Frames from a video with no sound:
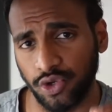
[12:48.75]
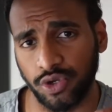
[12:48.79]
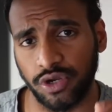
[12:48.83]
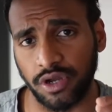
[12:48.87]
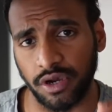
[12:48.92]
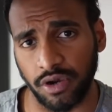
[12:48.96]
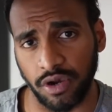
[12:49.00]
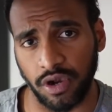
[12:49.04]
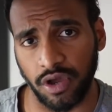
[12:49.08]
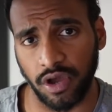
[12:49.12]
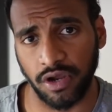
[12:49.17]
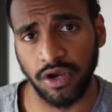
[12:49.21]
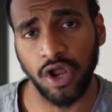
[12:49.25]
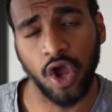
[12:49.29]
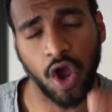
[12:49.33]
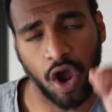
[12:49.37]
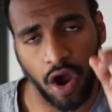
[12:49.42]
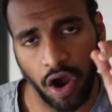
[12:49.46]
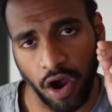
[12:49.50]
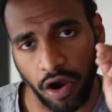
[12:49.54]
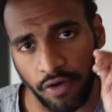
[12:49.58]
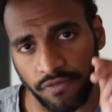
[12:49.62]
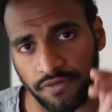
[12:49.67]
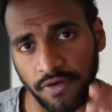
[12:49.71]
can learn
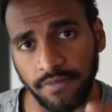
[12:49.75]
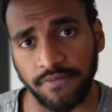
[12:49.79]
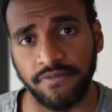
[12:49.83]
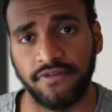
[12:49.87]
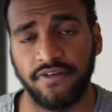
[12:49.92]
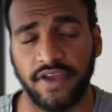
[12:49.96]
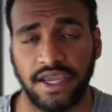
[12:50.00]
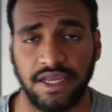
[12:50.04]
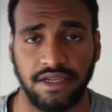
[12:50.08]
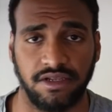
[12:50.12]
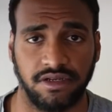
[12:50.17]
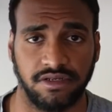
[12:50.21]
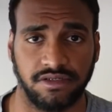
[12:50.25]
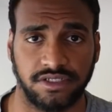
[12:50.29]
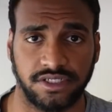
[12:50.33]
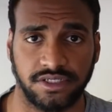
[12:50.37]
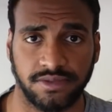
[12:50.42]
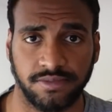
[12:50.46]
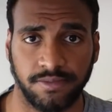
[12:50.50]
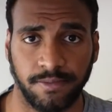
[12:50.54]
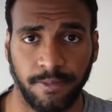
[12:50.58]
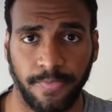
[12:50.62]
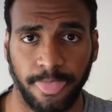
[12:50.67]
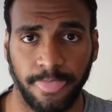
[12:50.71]
are from
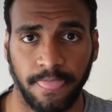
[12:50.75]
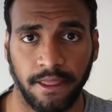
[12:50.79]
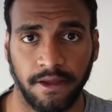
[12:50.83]
failures.